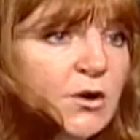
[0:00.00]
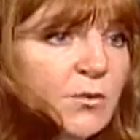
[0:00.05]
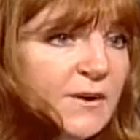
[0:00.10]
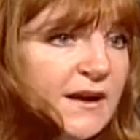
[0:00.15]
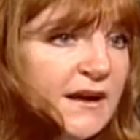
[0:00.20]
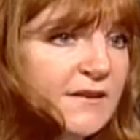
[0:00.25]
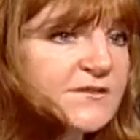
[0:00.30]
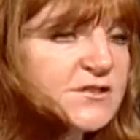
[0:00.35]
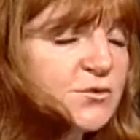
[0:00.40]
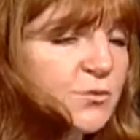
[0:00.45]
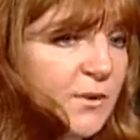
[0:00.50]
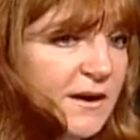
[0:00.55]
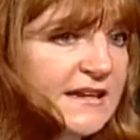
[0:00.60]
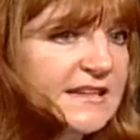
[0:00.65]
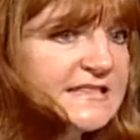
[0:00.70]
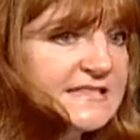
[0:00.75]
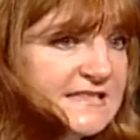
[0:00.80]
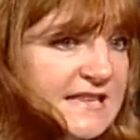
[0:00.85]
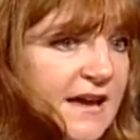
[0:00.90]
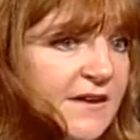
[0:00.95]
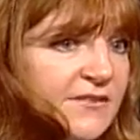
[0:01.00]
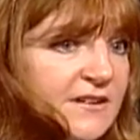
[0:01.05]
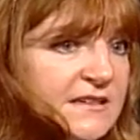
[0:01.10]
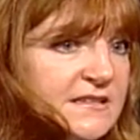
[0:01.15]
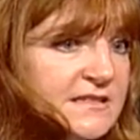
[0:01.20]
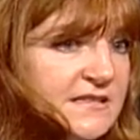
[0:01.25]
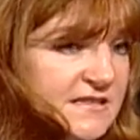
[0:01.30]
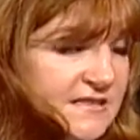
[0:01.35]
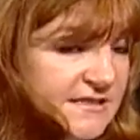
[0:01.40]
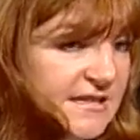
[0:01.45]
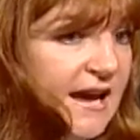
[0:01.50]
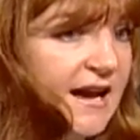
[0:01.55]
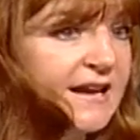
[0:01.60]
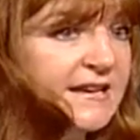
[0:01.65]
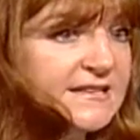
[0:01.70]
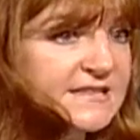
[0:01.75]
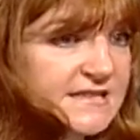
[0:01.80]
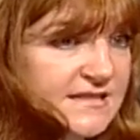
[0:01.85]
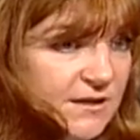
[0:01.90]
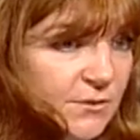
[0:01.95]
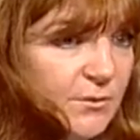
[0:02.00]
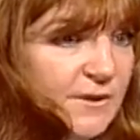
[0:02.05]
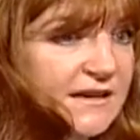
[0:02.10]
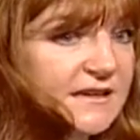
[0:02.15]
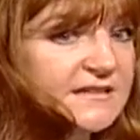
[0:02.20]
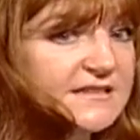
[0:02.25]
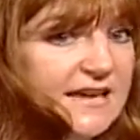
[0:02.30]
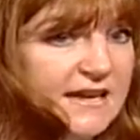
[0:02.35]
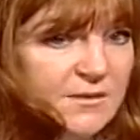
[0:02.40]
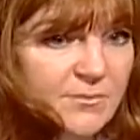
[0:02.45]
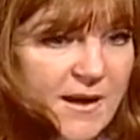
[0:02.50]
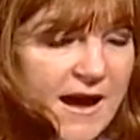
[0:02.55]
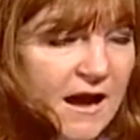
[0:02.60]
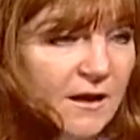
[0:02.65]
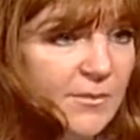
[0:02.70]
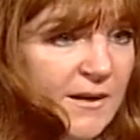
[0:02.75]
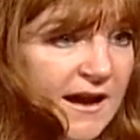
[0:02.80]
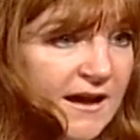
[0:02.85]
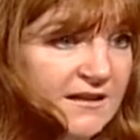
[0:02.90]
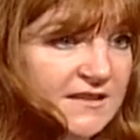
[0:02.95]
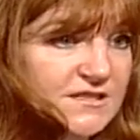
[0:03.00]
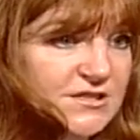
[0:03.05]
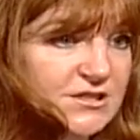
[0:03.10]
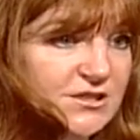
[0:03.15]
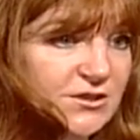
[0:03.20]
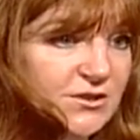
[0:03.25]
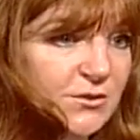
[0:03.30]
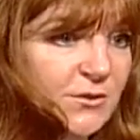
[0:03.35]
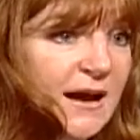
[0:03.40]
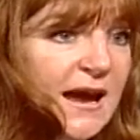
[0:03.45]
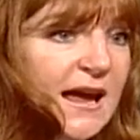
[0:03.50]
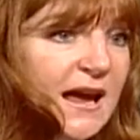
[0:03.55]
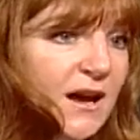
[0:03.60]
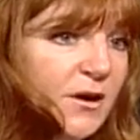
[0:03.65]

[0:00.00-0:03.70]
We have 27 sites that we take backpacks to,